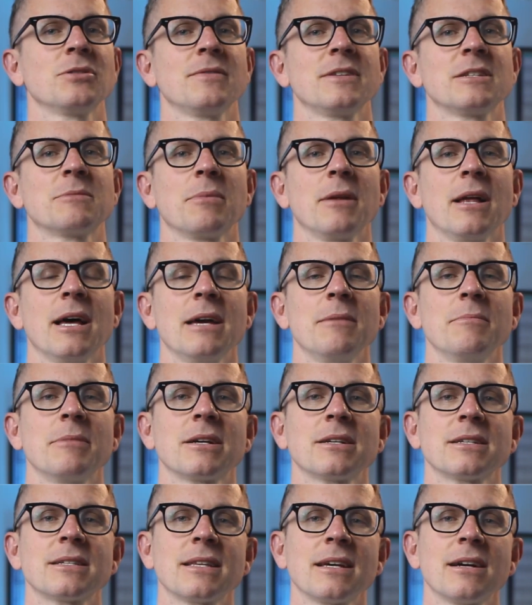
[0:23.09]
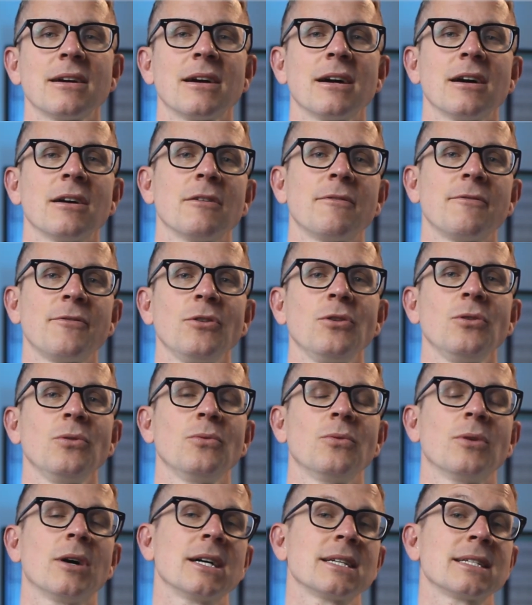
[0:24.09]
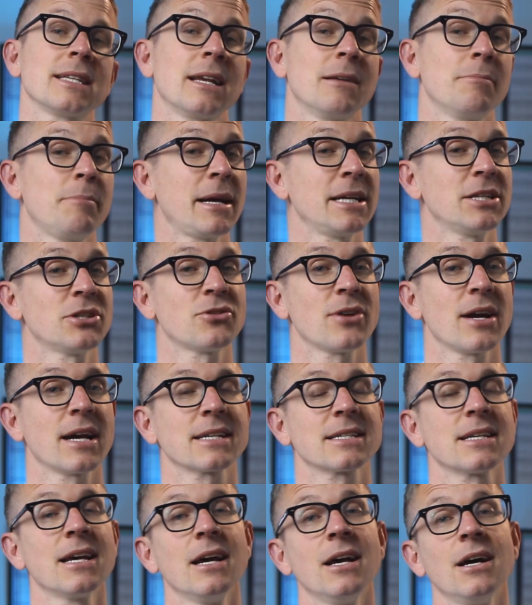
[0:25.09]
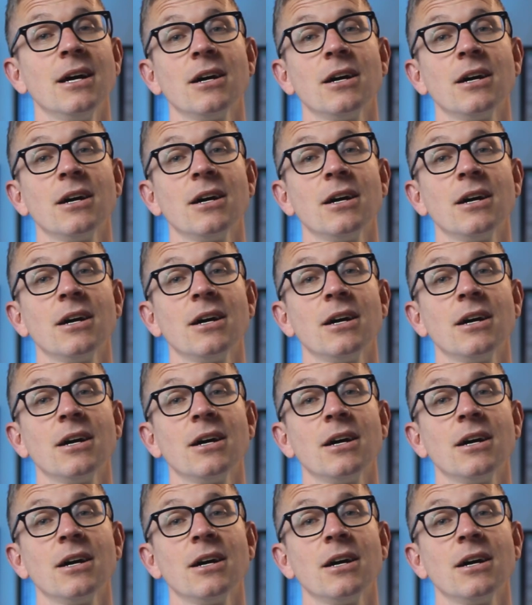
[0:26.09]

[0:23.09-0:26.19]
of his playing because there are a few isolated bass tracks